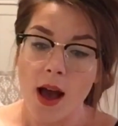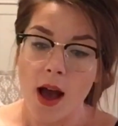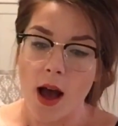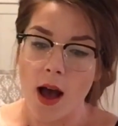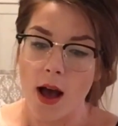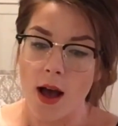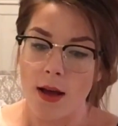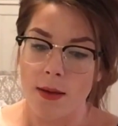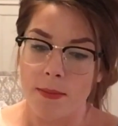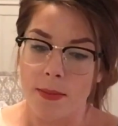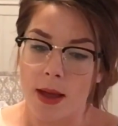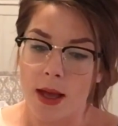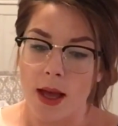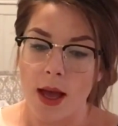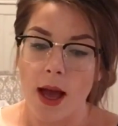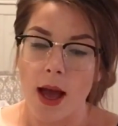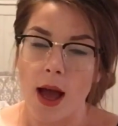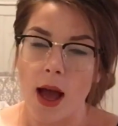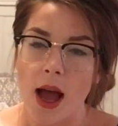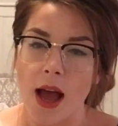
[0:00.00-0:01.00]

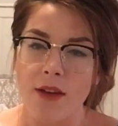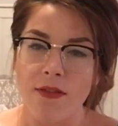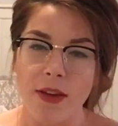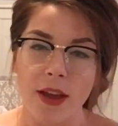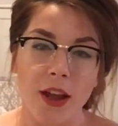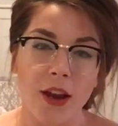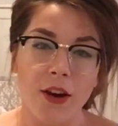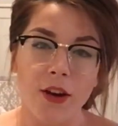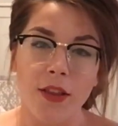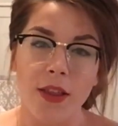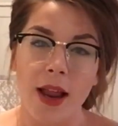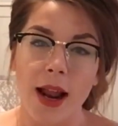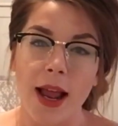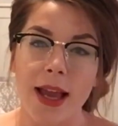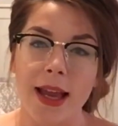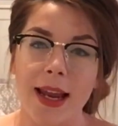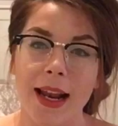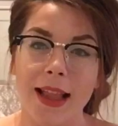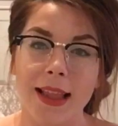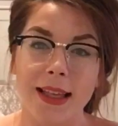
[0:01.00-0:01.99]
I figured that
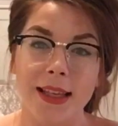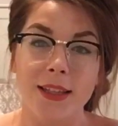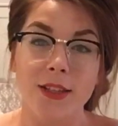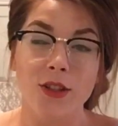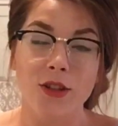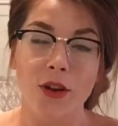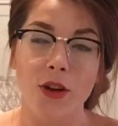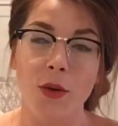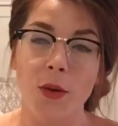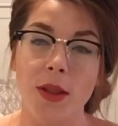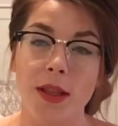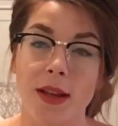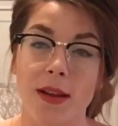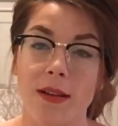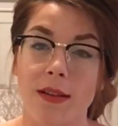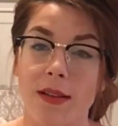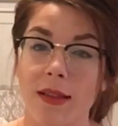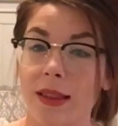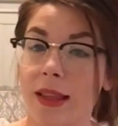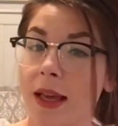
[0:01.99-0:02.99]
I can at least show you a
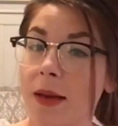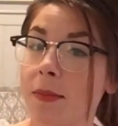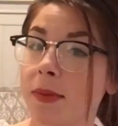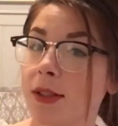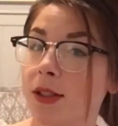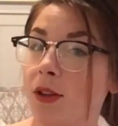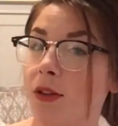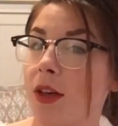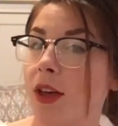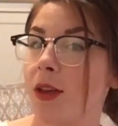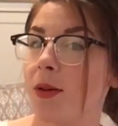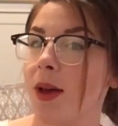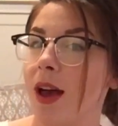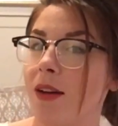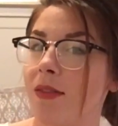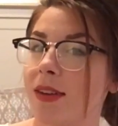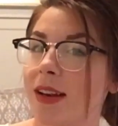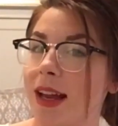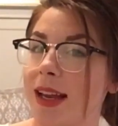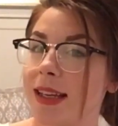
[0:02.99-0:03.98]
little glimpse so that you
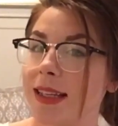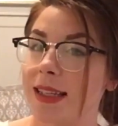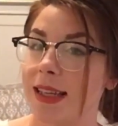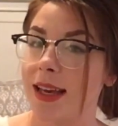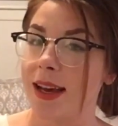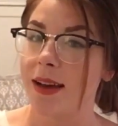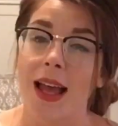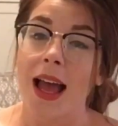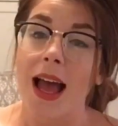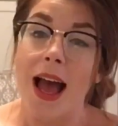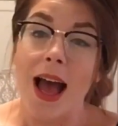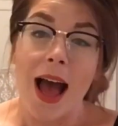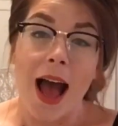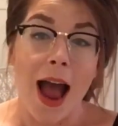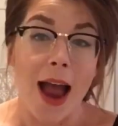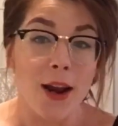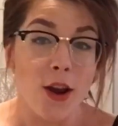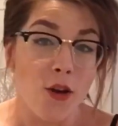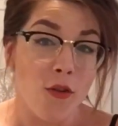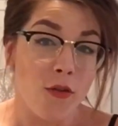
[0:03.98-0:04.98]
have an idea.
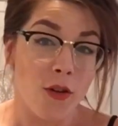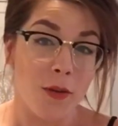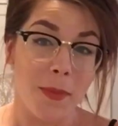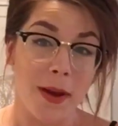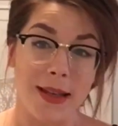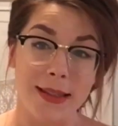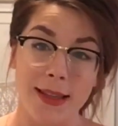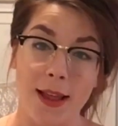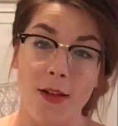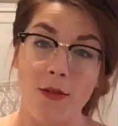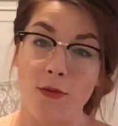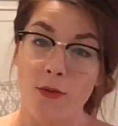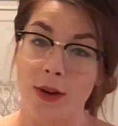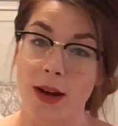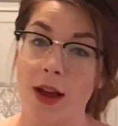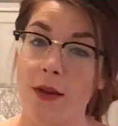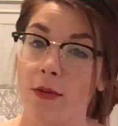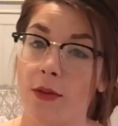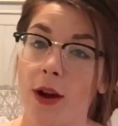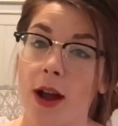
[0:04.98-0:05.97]
I know for myself,
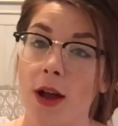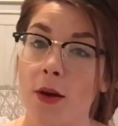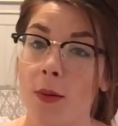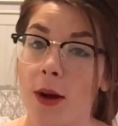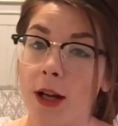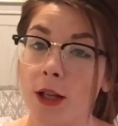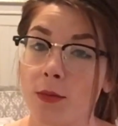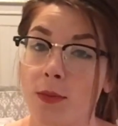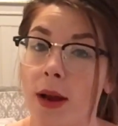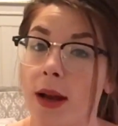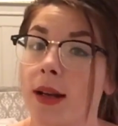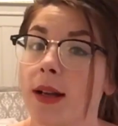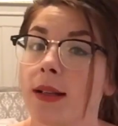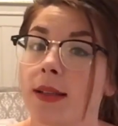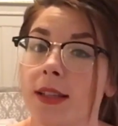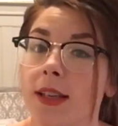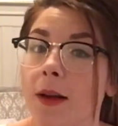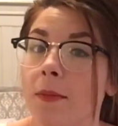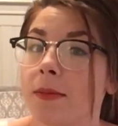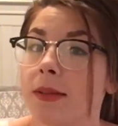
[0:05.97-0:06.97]
whenever I watch
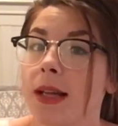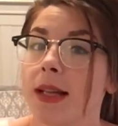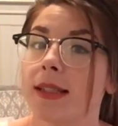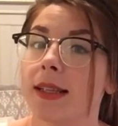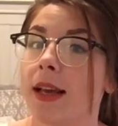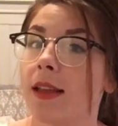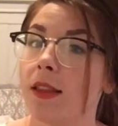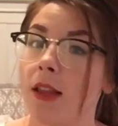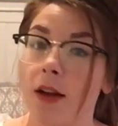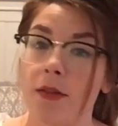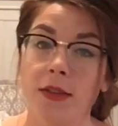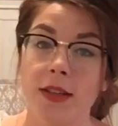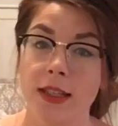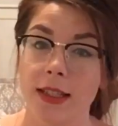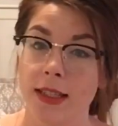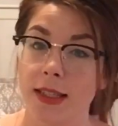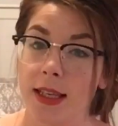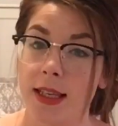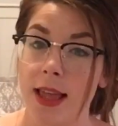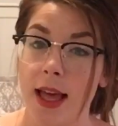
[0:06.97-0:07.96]
pregnancy updates, I love to
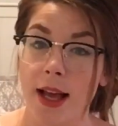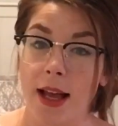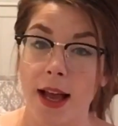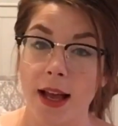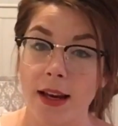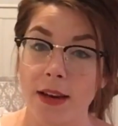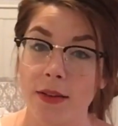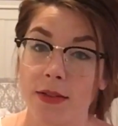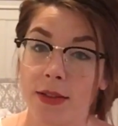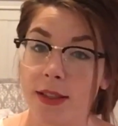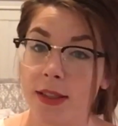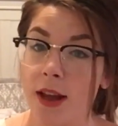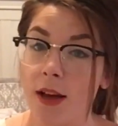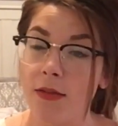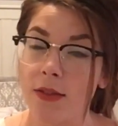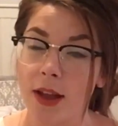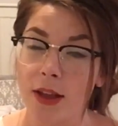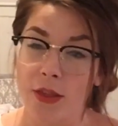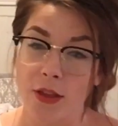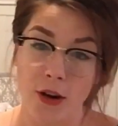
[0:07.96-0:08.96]
see that kind of
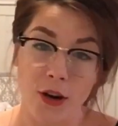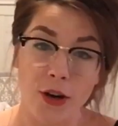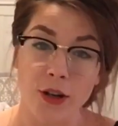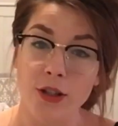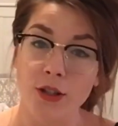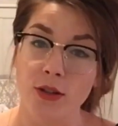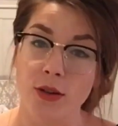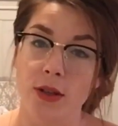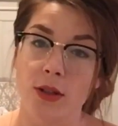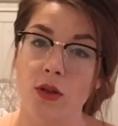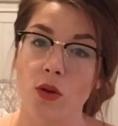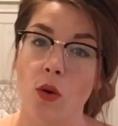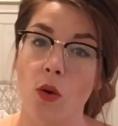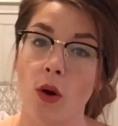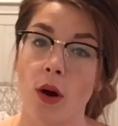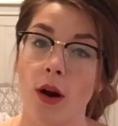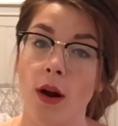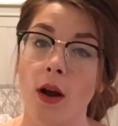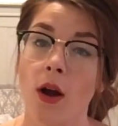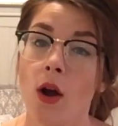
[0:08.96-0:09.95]
stuff like the nursery
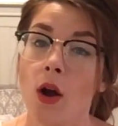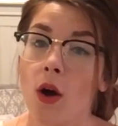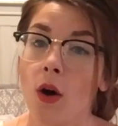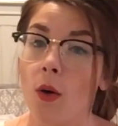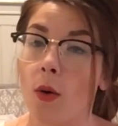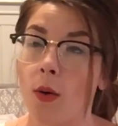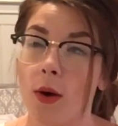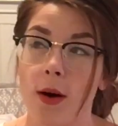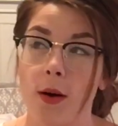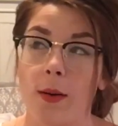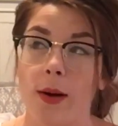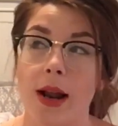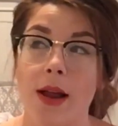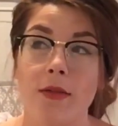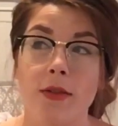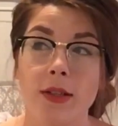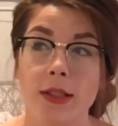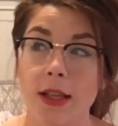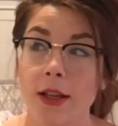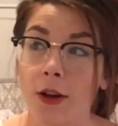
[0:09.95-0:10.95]
tour or
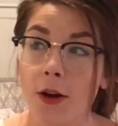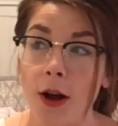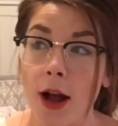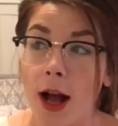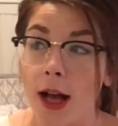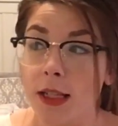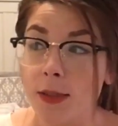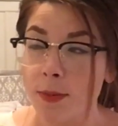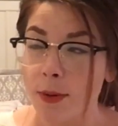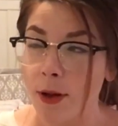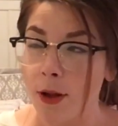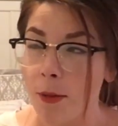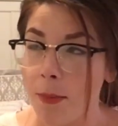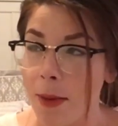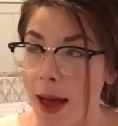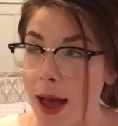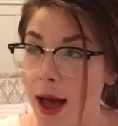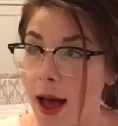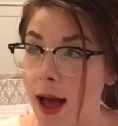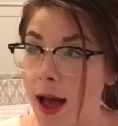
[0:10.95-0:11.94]
whatever's in your hospital
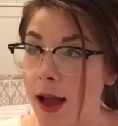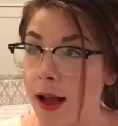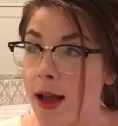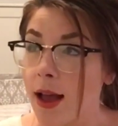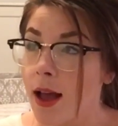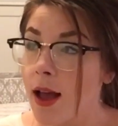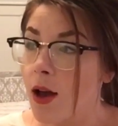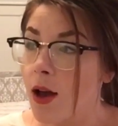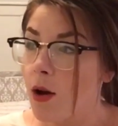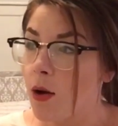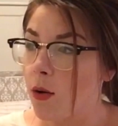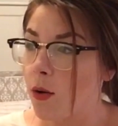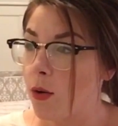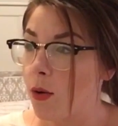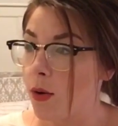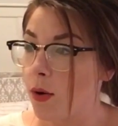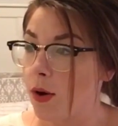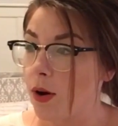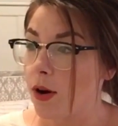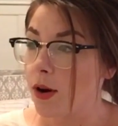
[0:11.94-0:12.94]
bag,
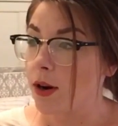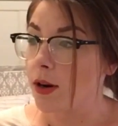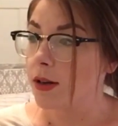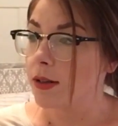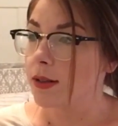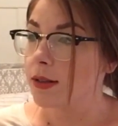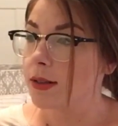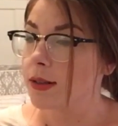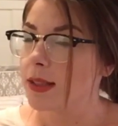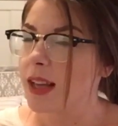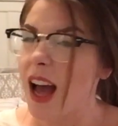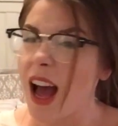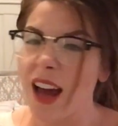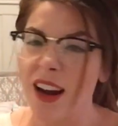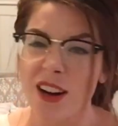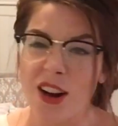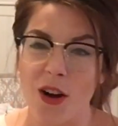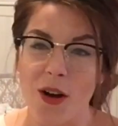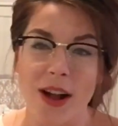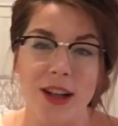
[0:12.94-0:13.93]
or I
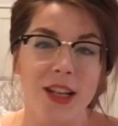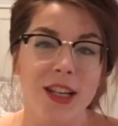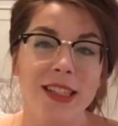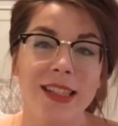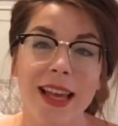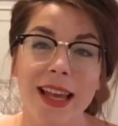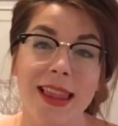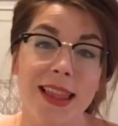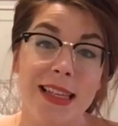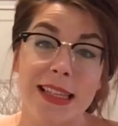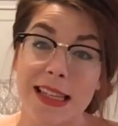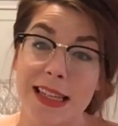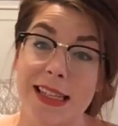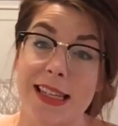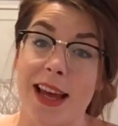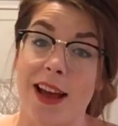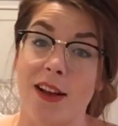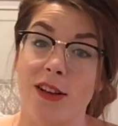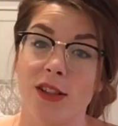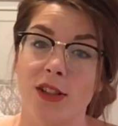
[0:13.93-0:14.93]
don't know, I just like the
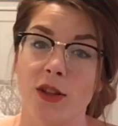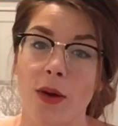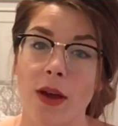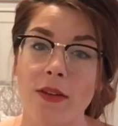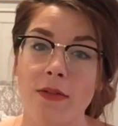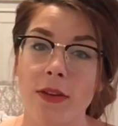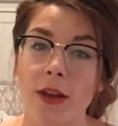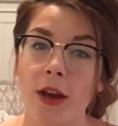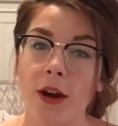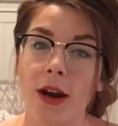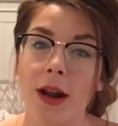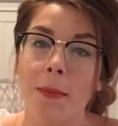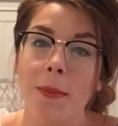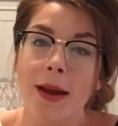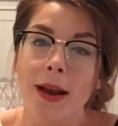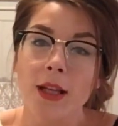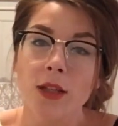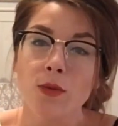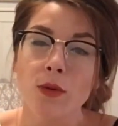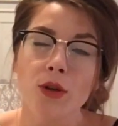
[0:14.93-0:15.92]
details. So I figured I
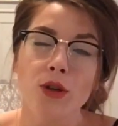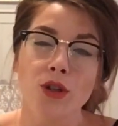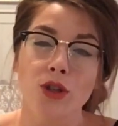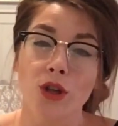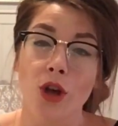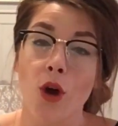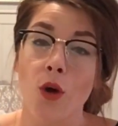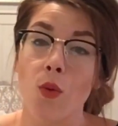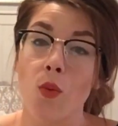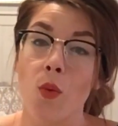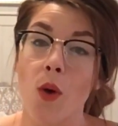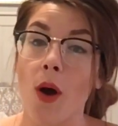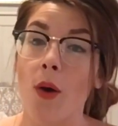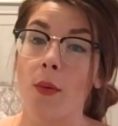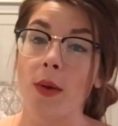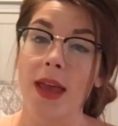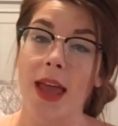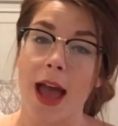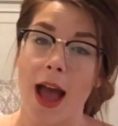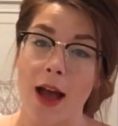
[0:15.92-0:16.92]
might as well show what
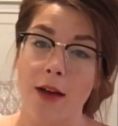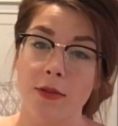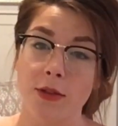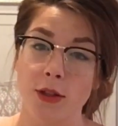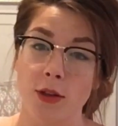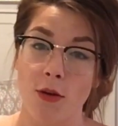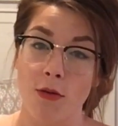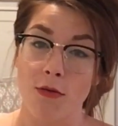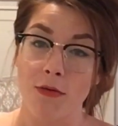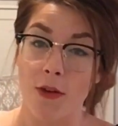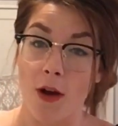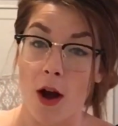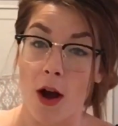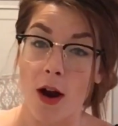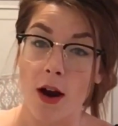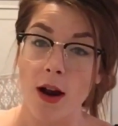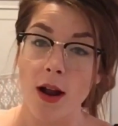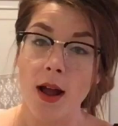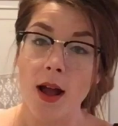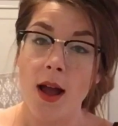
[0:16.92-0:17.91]
we have so
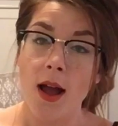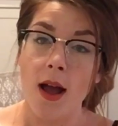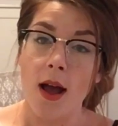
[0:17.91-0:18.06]
far.